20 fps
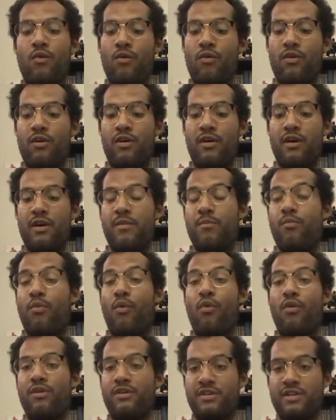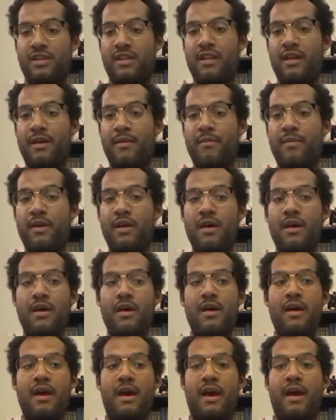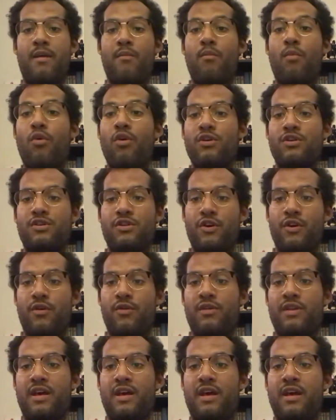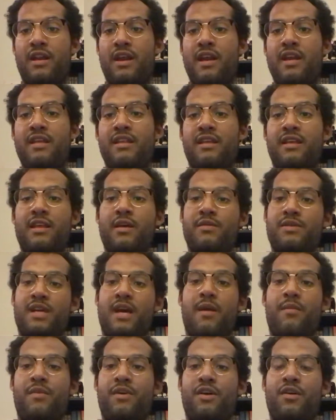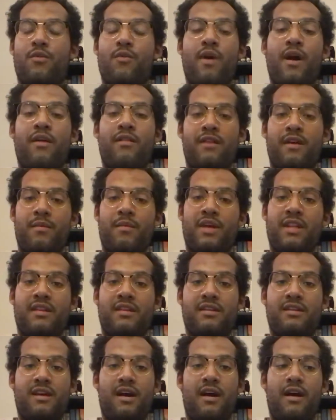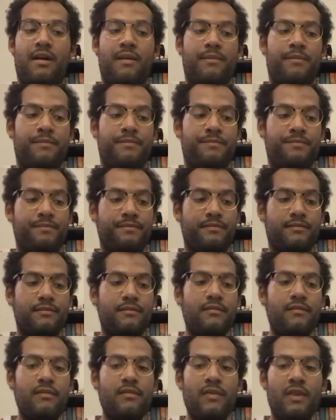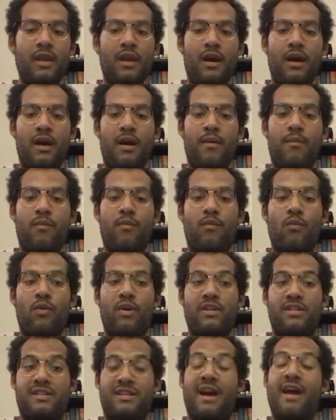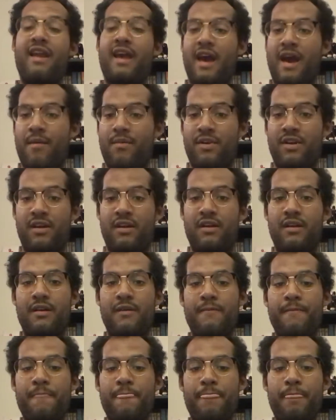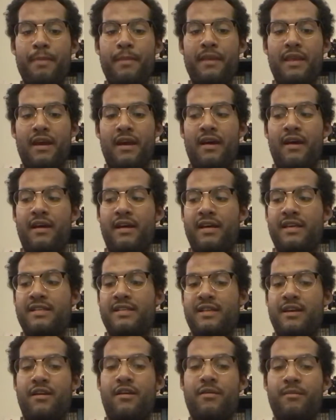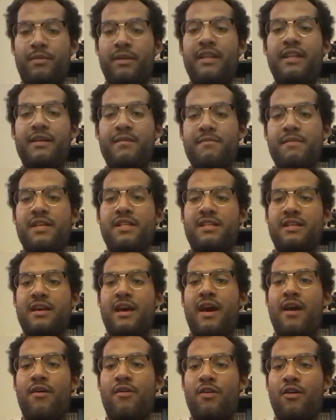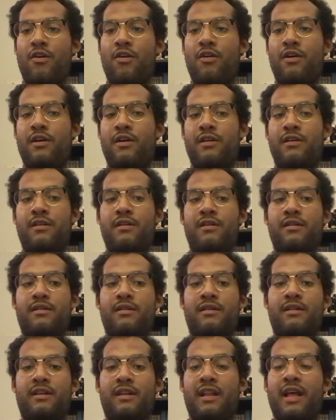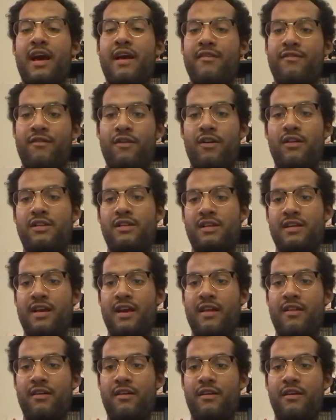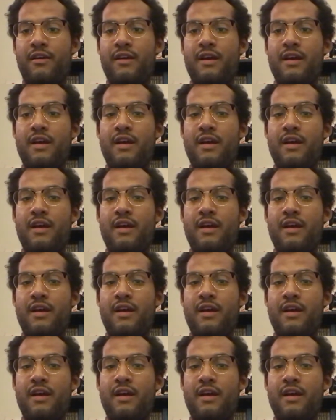or important to them, and more so than anything that was happening around them at the time. What's not happening is they're completely missing out on life altogether.